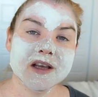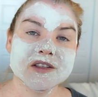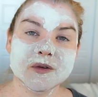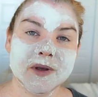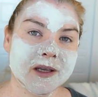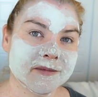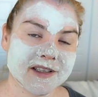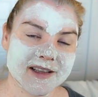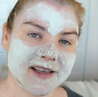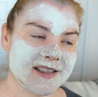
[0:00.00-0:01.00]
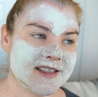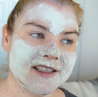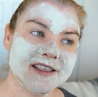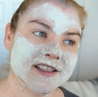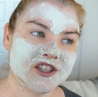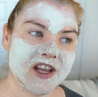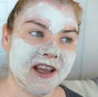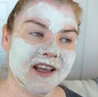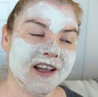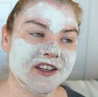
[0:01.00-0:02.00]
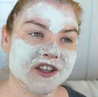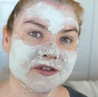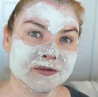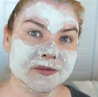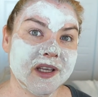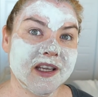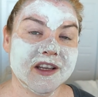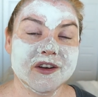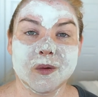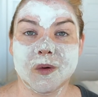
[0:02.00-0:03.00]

So being able to like sit in the shade and just read